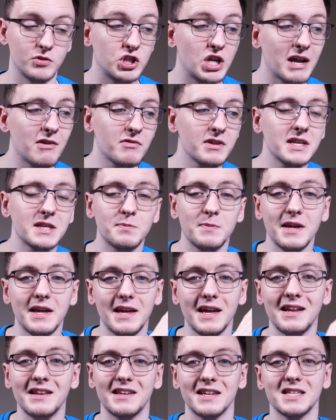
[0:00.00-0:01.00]
Generally
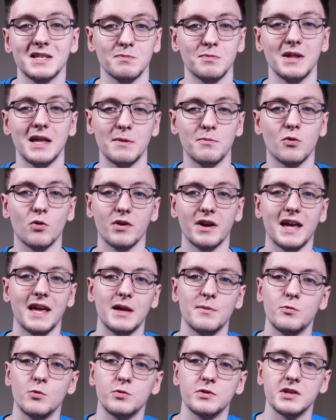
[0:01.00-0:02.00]
speaking, DisplayPort
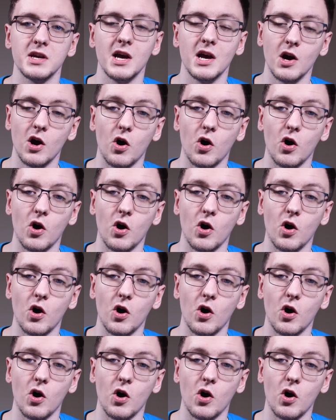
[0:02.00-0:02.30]
cables